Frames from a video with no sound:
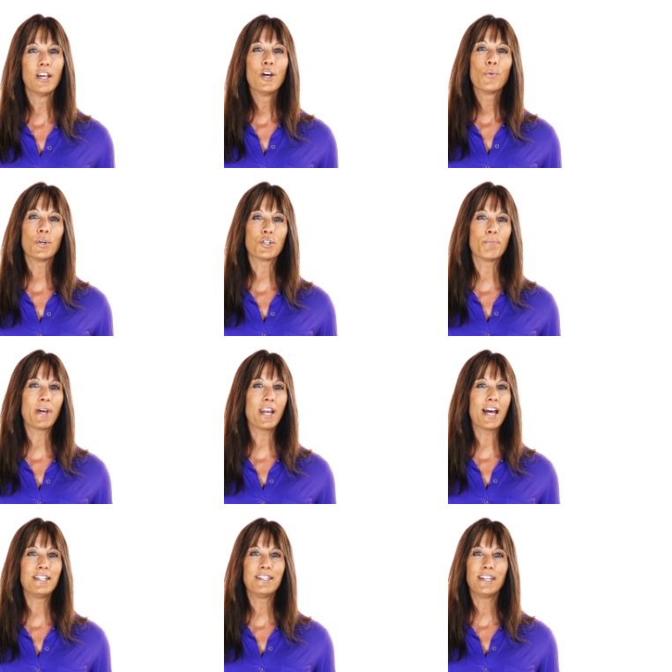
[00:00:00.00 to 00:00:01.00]
which meant
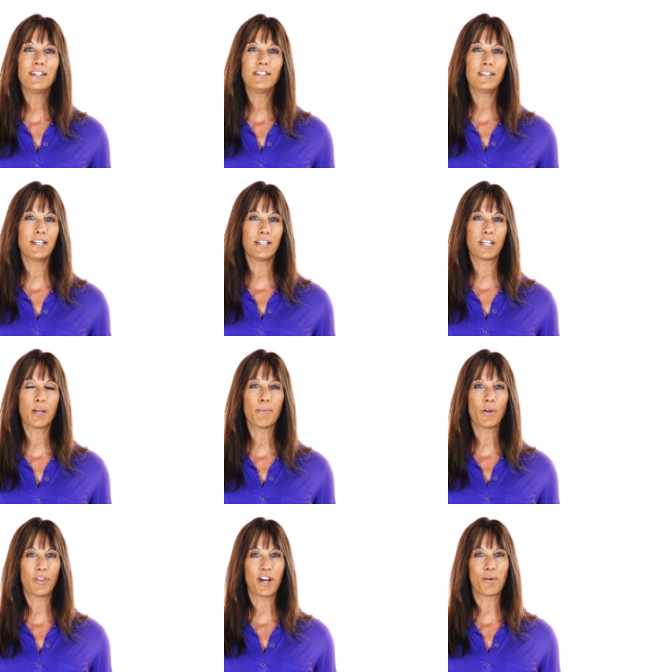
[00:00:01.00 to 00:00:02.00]
I didn't need
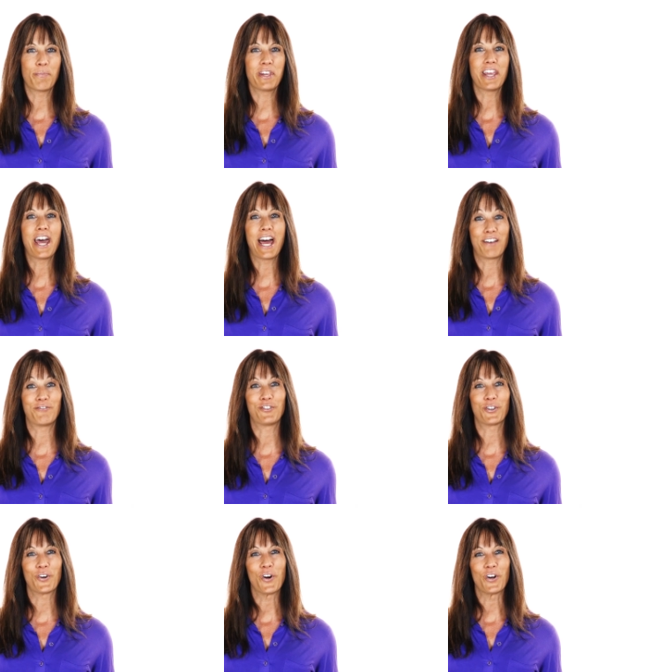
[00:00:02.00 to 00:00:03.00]
chemotherapy
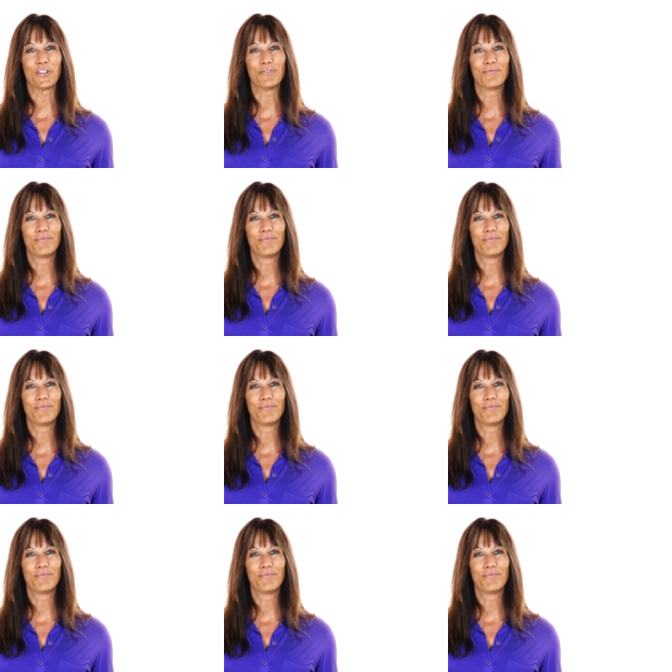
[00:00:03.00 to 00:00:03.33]
after all.